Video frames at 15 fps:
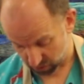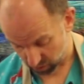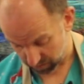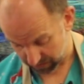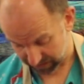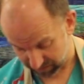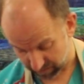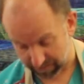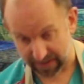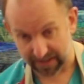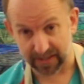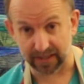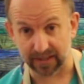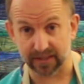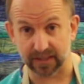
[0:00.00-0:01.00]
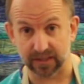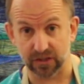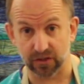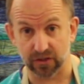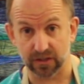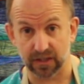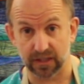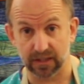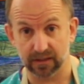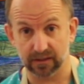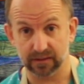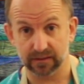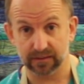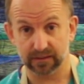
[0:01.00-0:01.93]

normally your appendix sits just here.